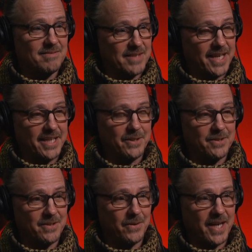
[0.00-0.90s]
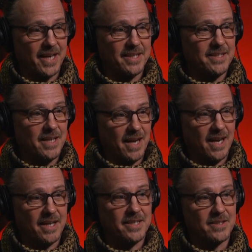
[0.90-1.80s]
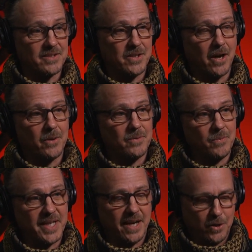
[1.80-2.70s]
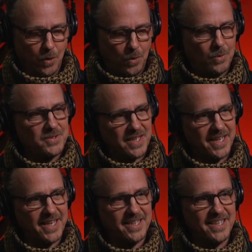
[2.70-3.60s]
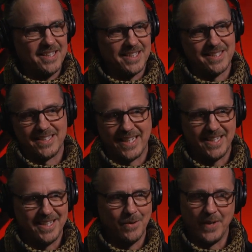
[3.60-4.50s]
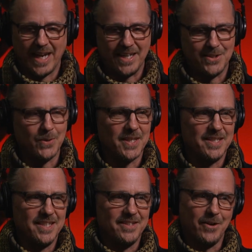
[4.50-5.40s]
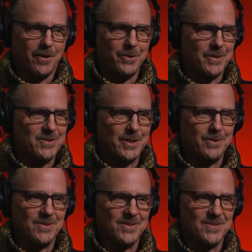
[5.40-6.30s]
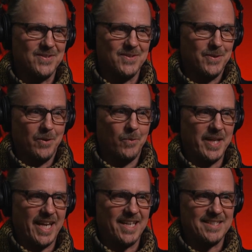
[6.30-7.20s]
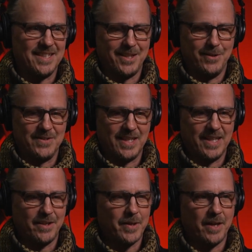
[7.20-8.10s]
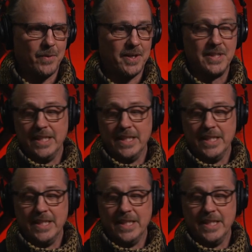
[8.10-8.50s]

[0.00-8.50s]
Thank you. Okay. Let's go. We got a goal to hit. This is it. We got to do it. There are no excuses. We can't sit there and say like, okay, well,